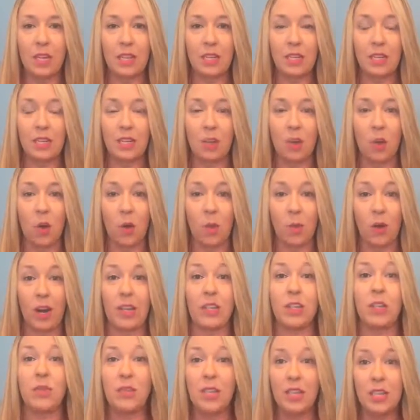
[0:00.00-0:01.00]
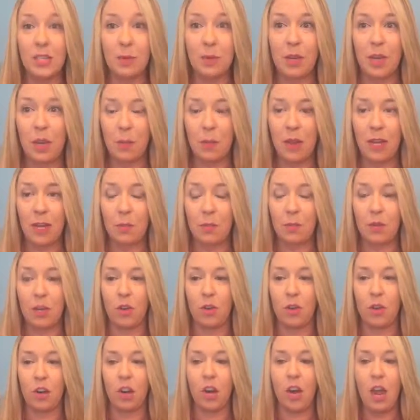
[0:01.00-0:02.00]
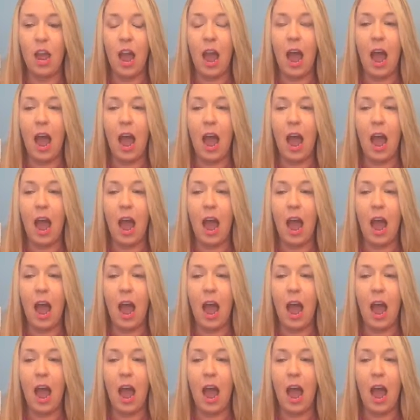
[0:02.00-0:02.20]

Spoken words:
And so when I do need to be on my computer,